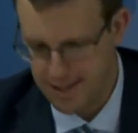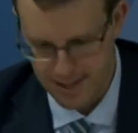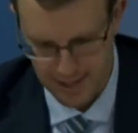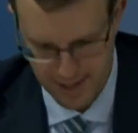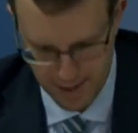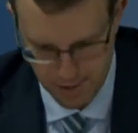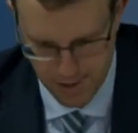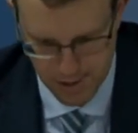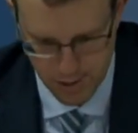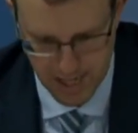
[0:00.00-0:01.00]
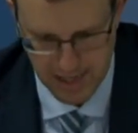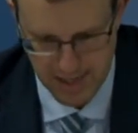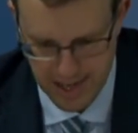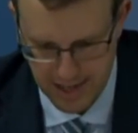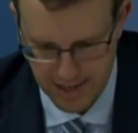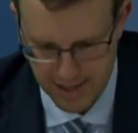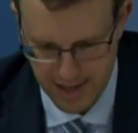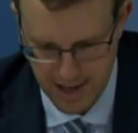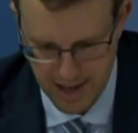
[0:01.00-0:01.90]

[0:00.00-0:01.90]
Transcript: 626.